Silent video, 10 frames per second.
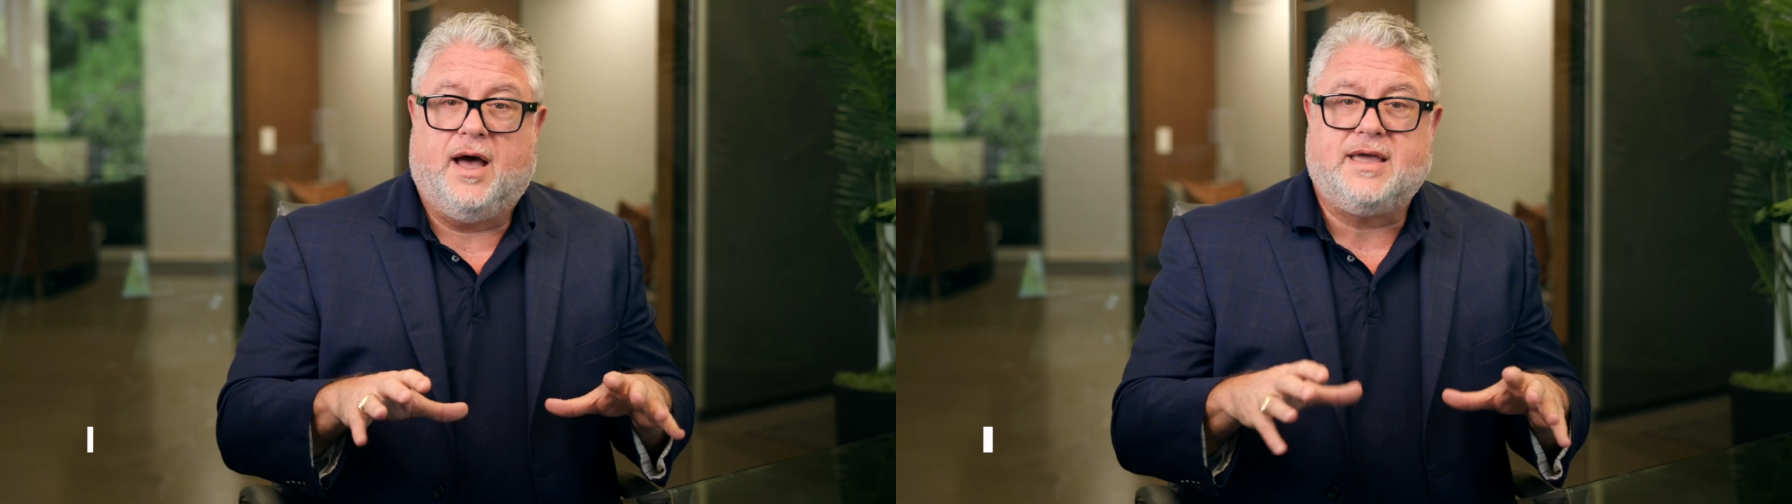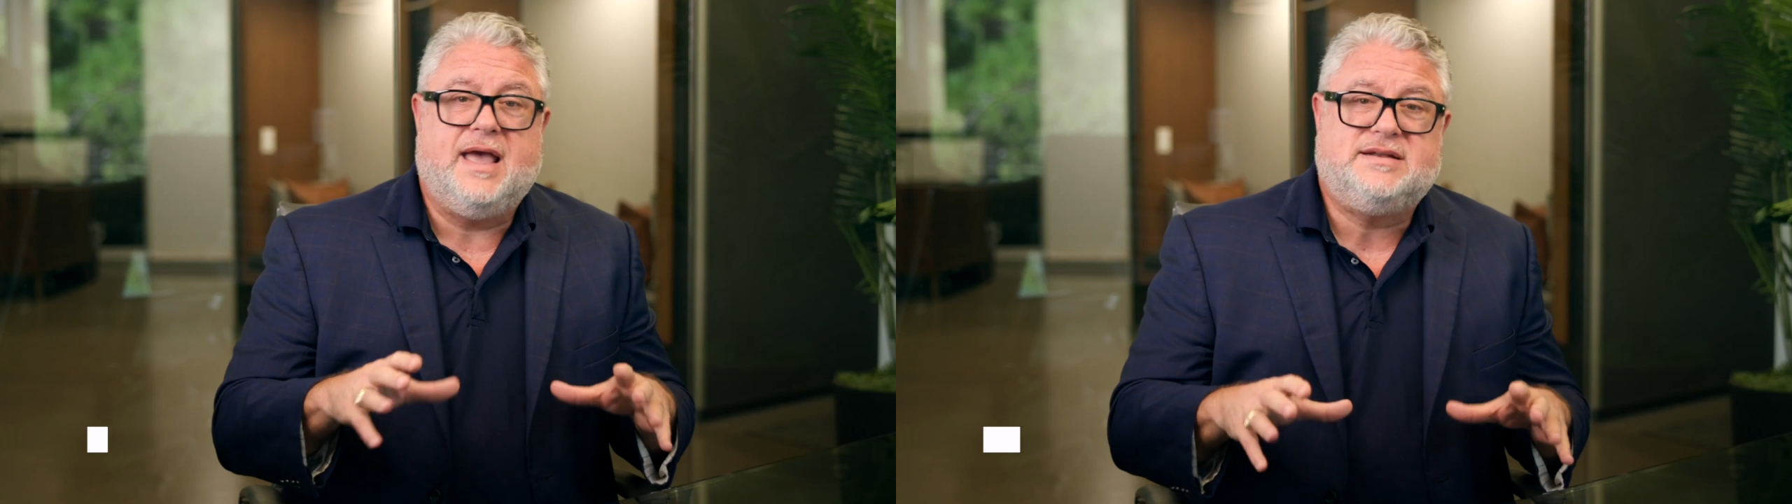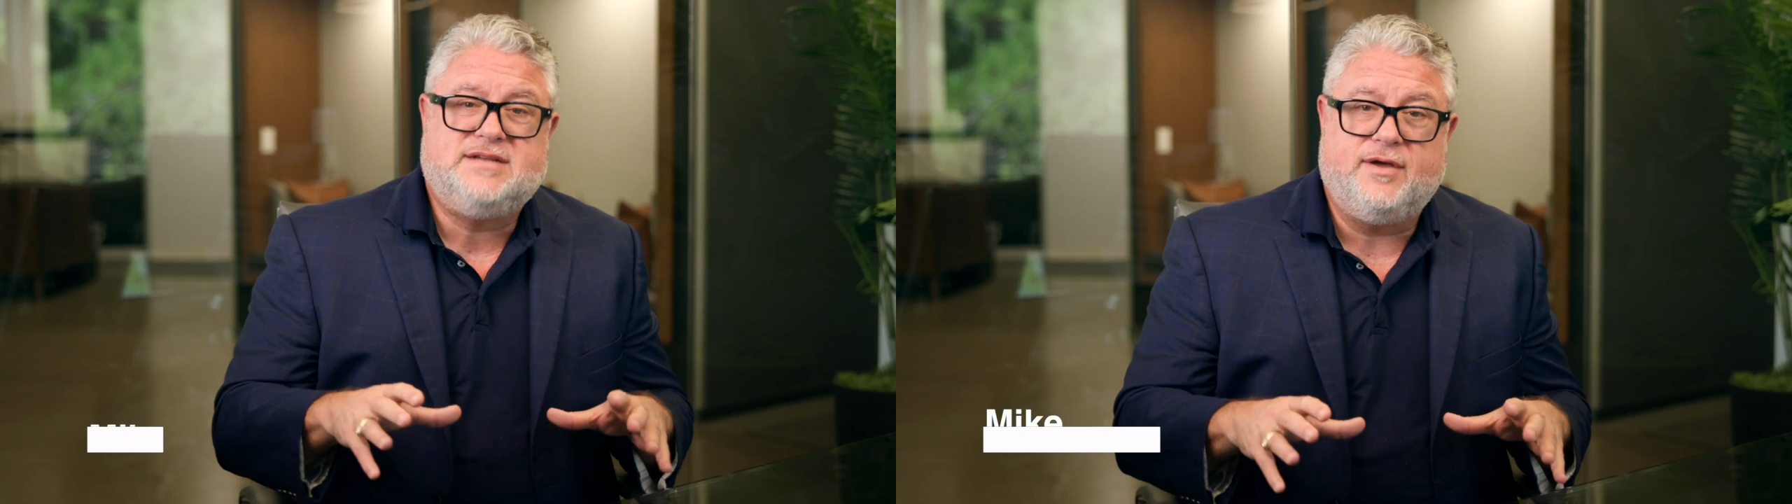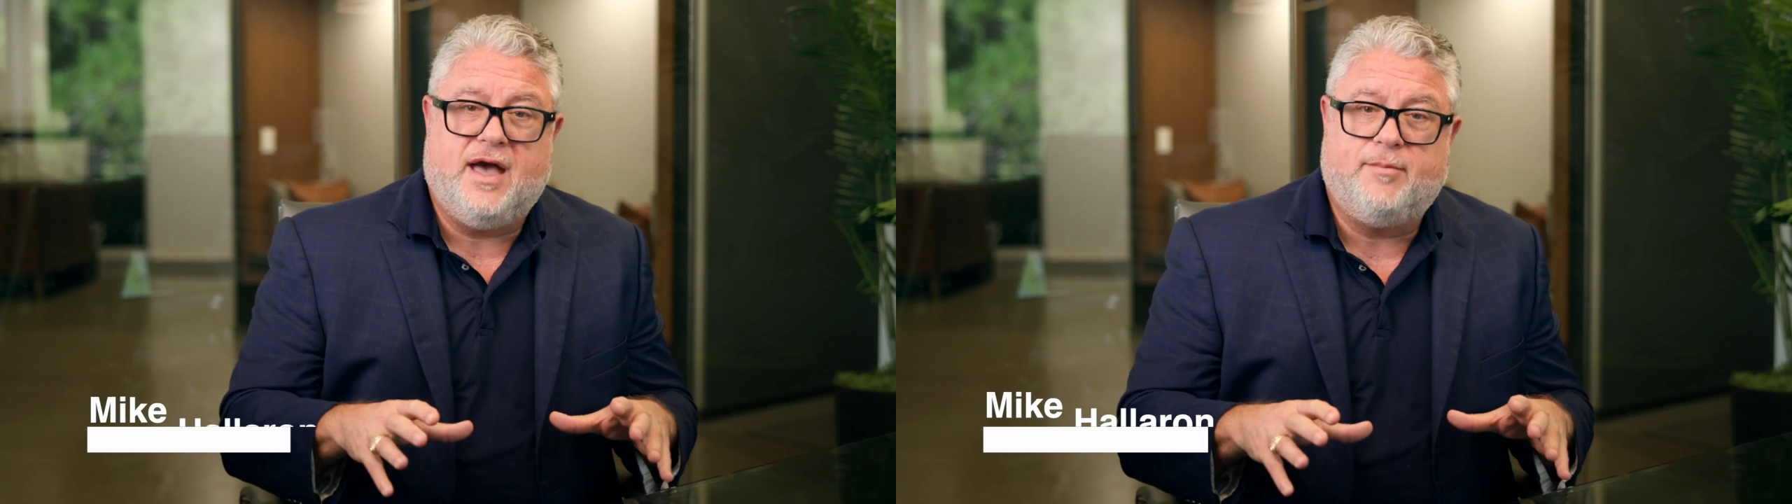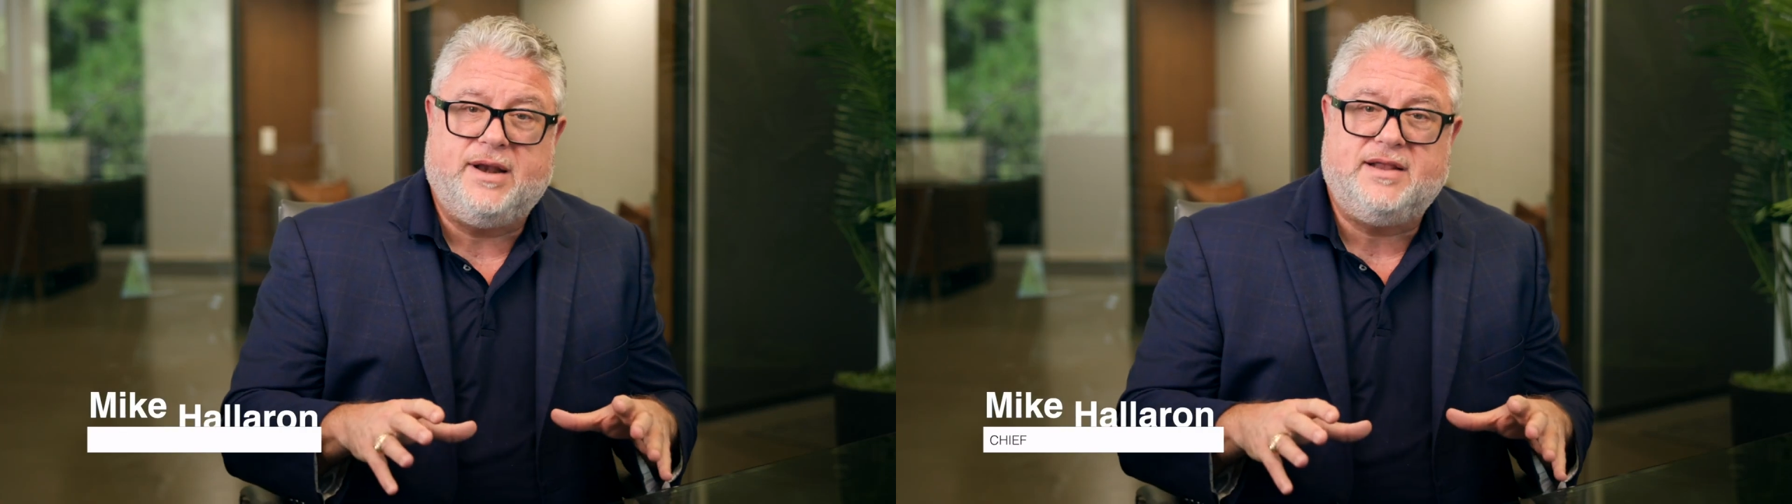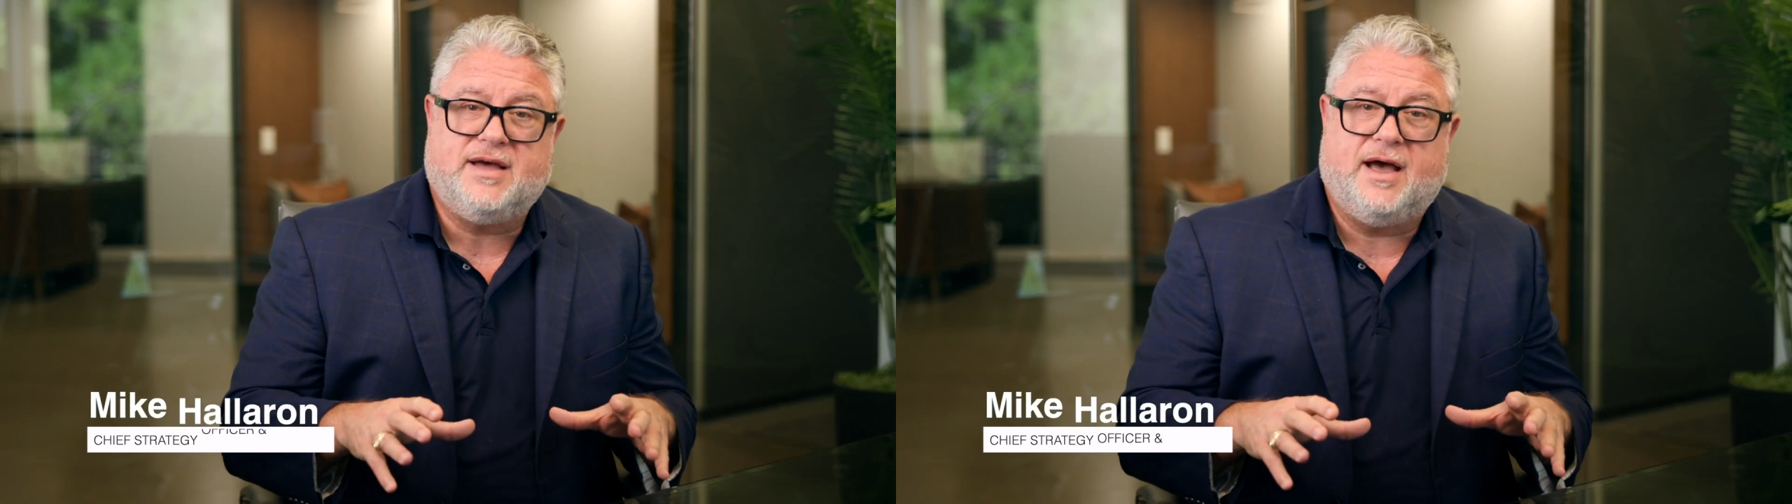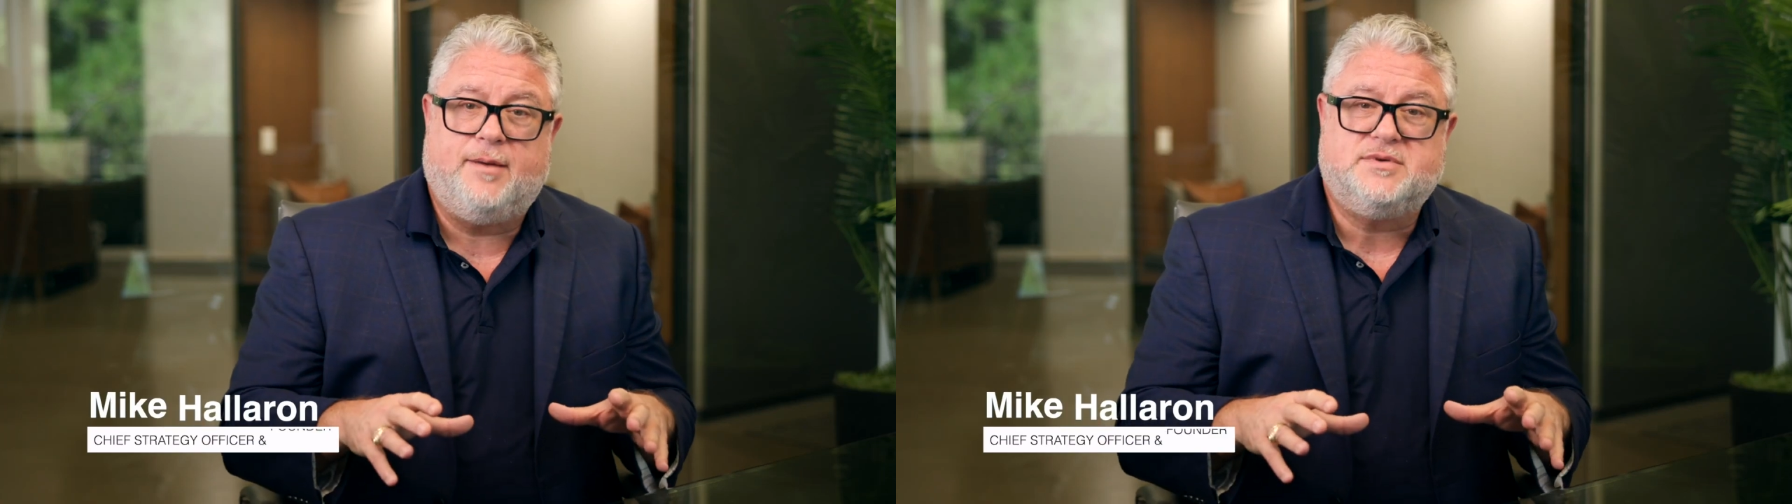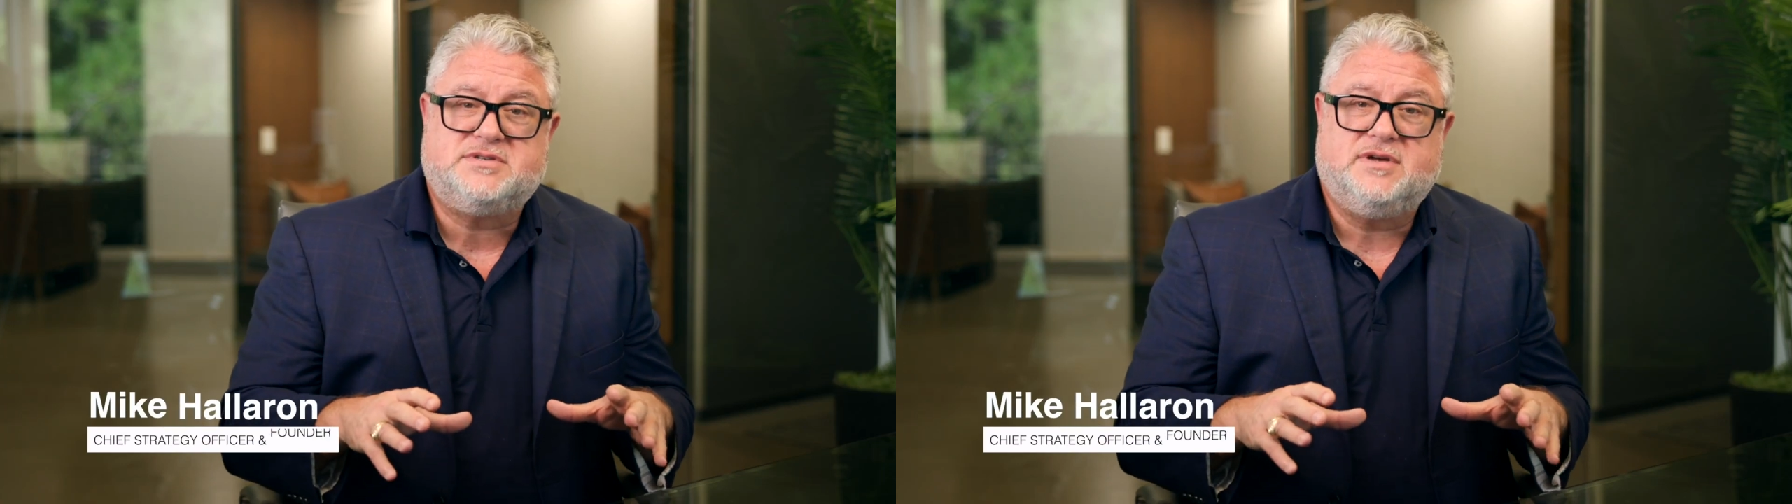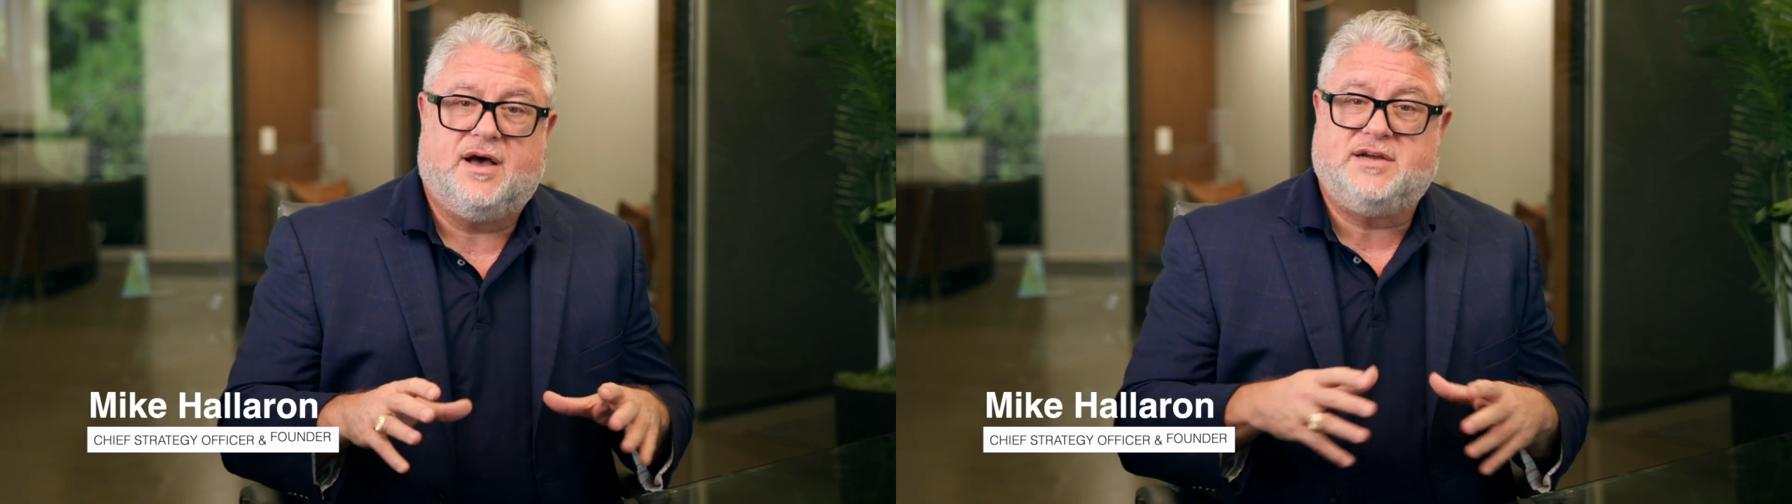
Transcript: I can't tell you how many times